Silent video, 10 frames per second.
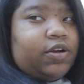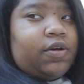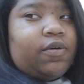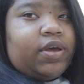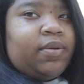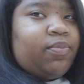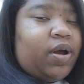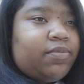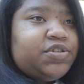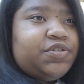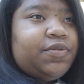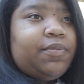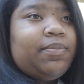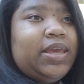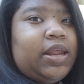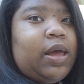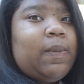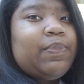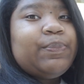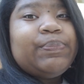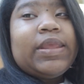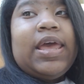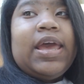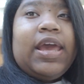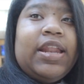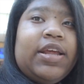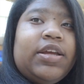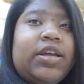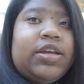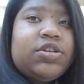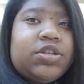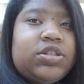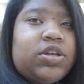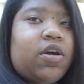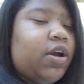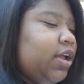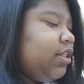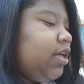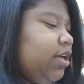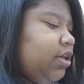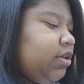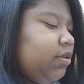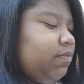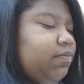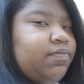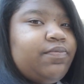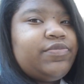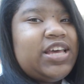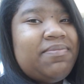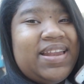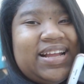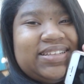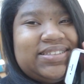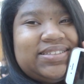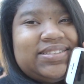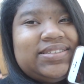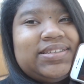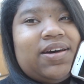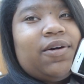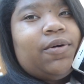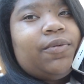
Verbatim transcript: little impromptu meetup. And it should start in like 10 minutes. So,